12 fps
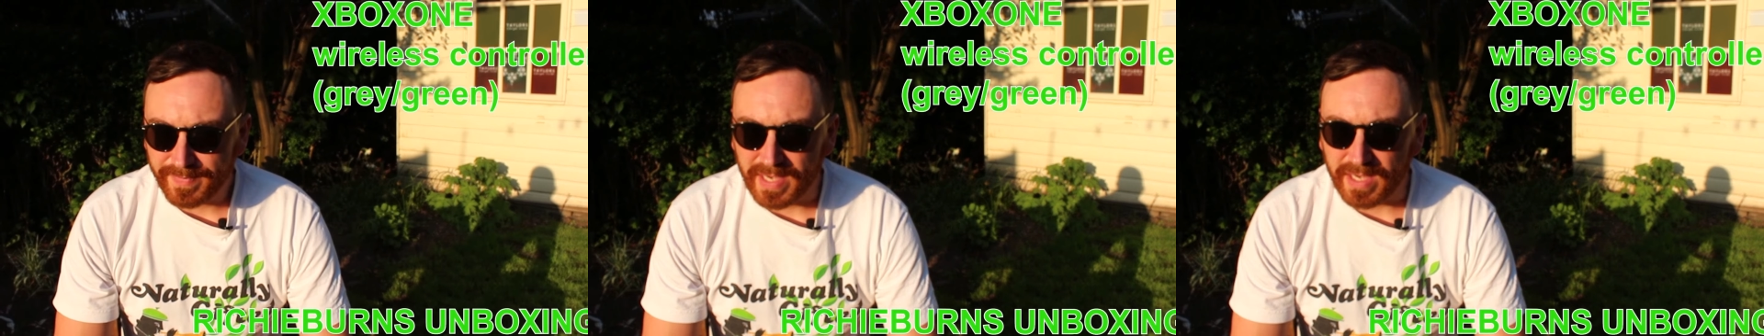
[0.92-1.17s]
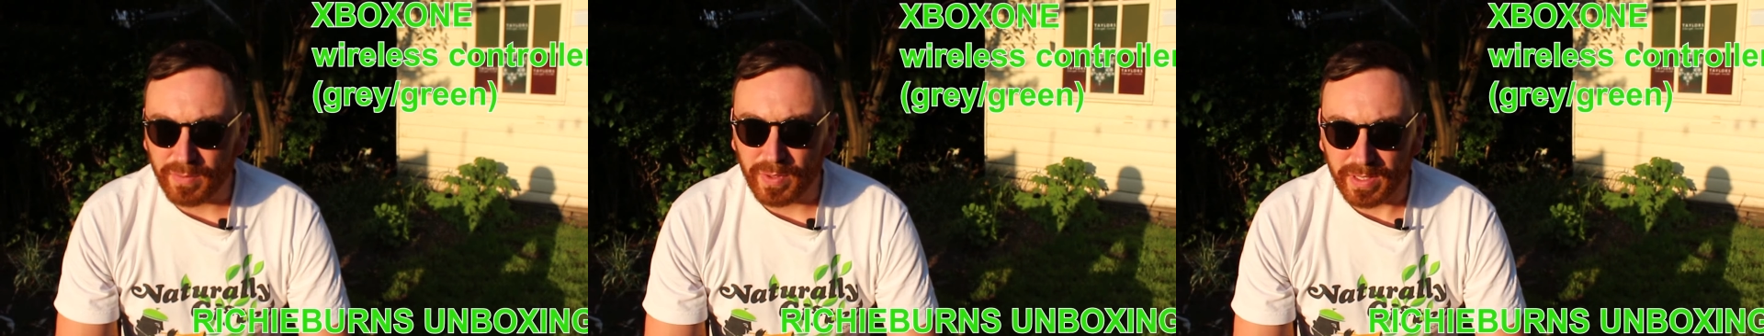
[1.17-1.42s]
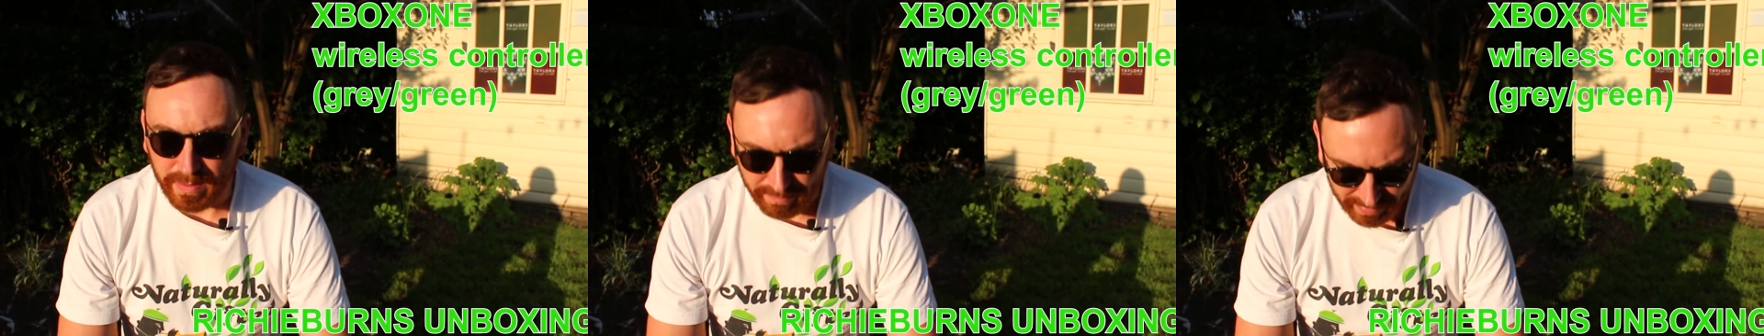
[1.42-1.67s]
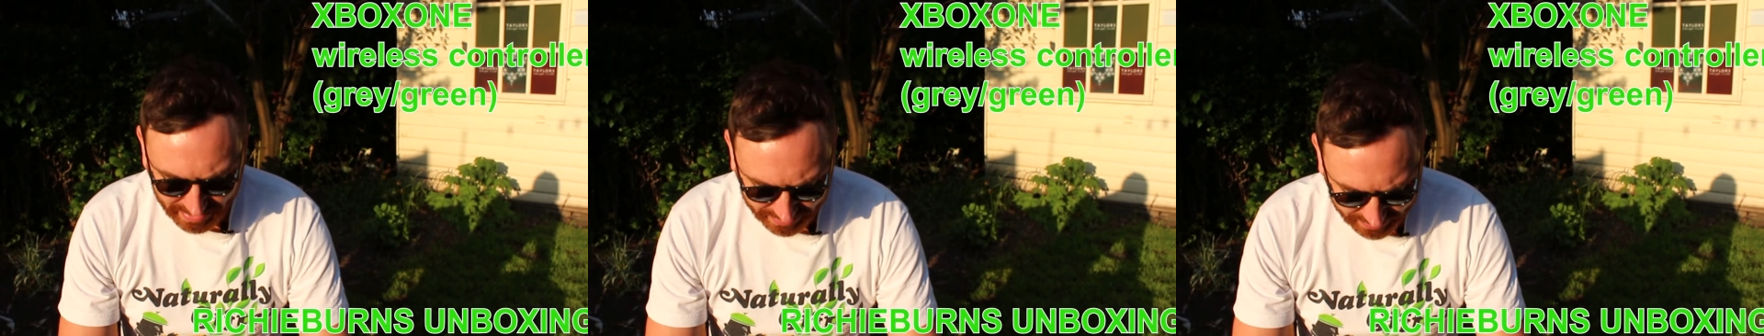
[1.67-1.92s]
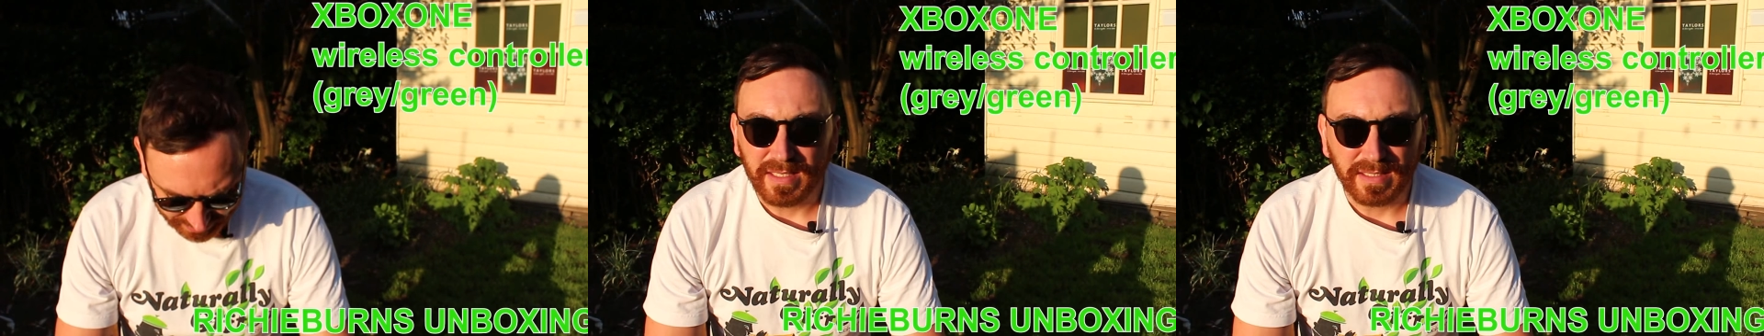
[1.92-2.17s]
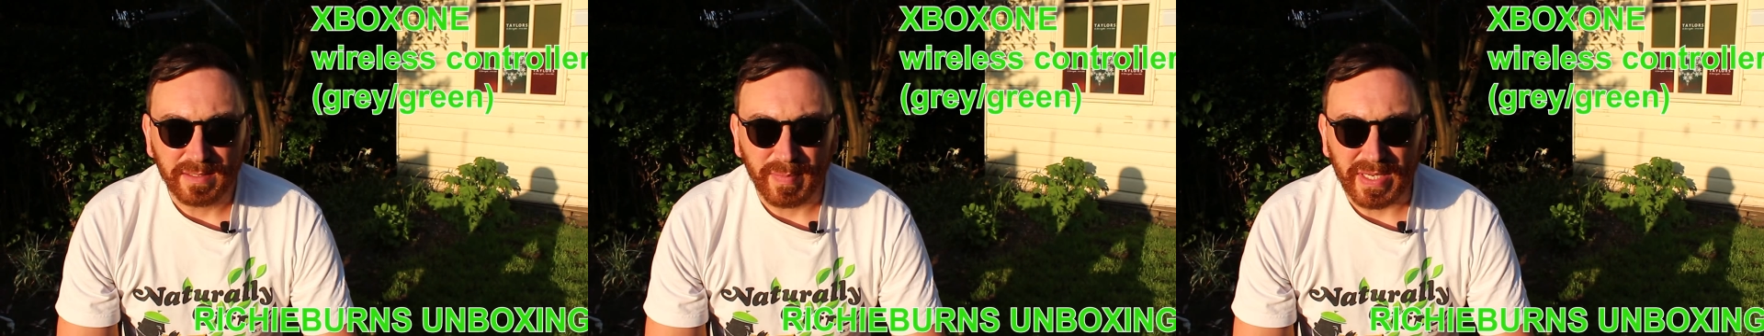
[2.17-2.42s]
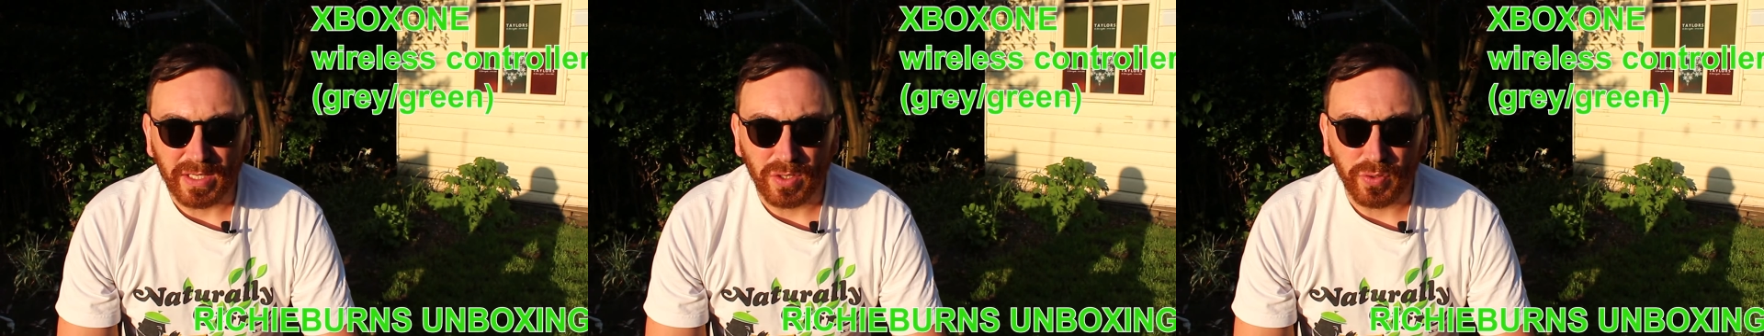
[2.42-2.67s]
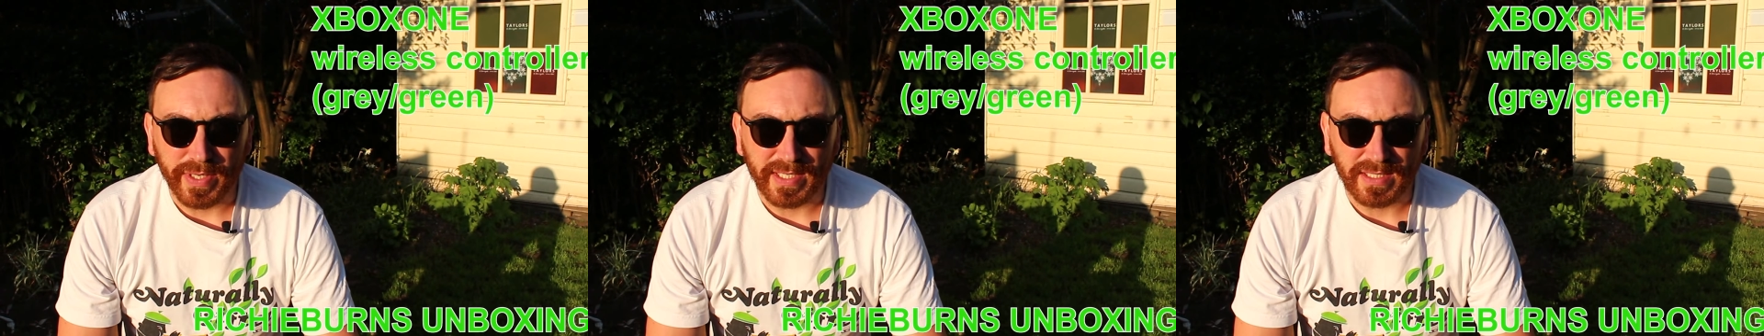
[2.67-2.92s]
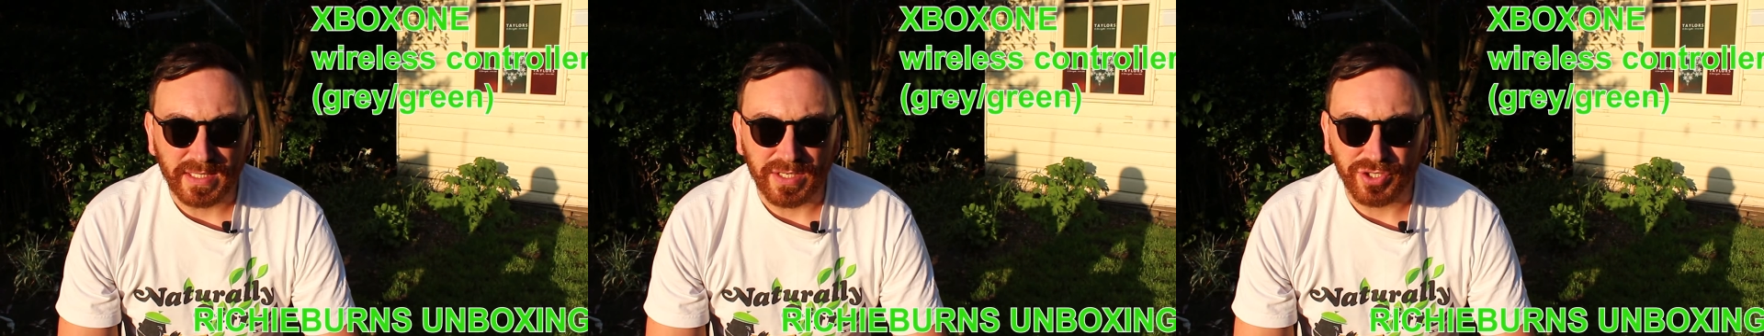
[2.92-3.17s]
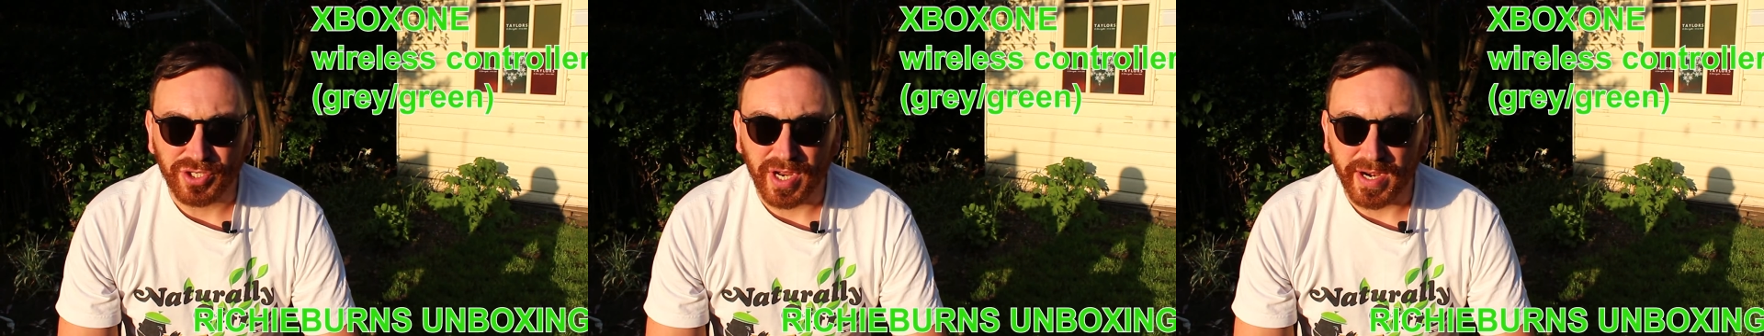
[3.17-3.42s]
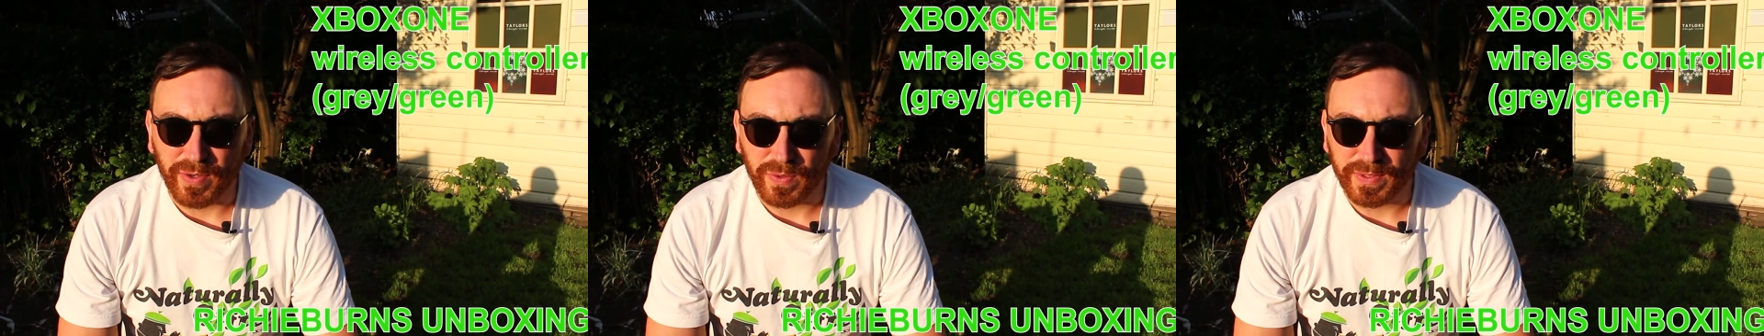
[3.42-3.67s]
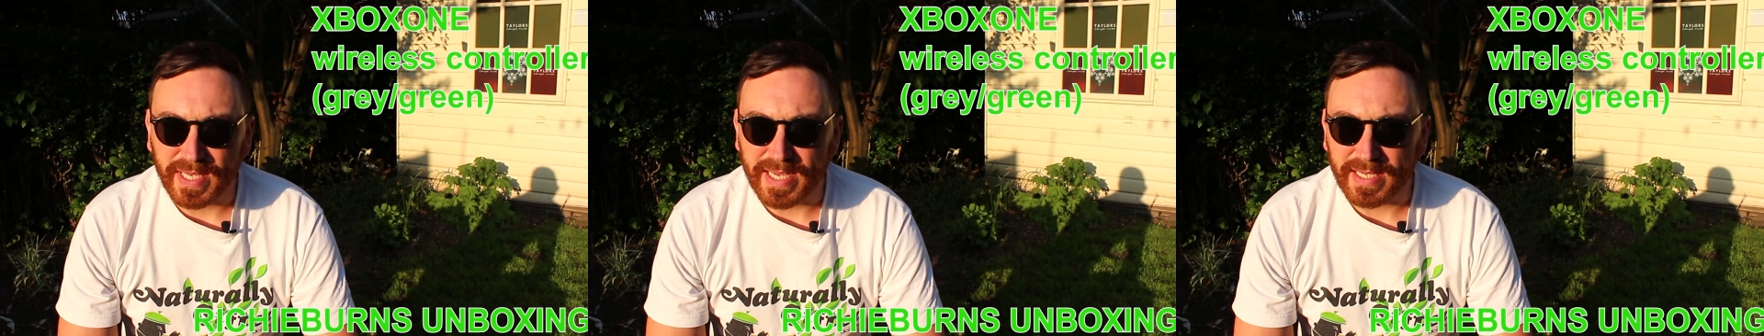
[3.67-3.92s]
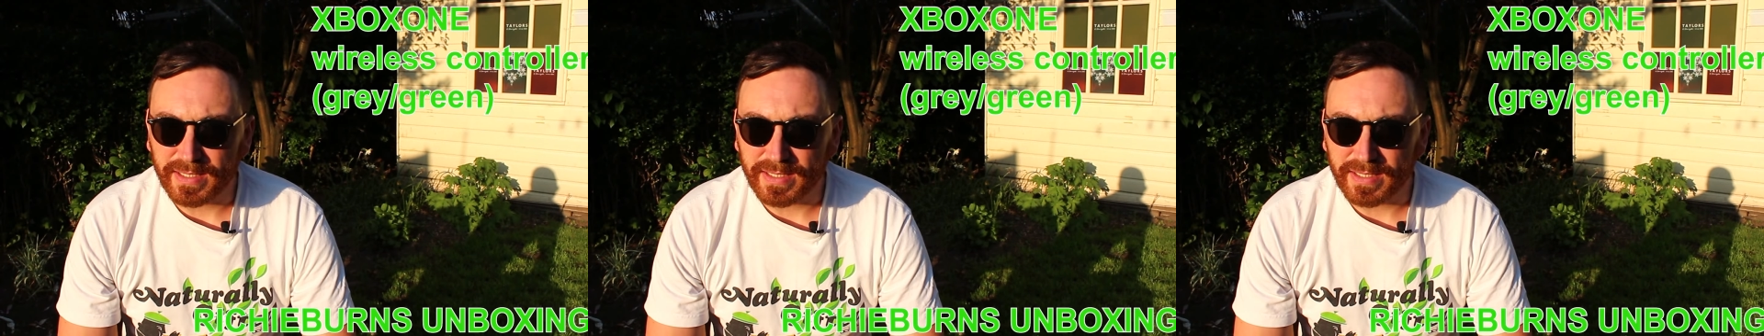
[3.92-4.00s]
Hi, welcome back. It's been glorious sunshine all day,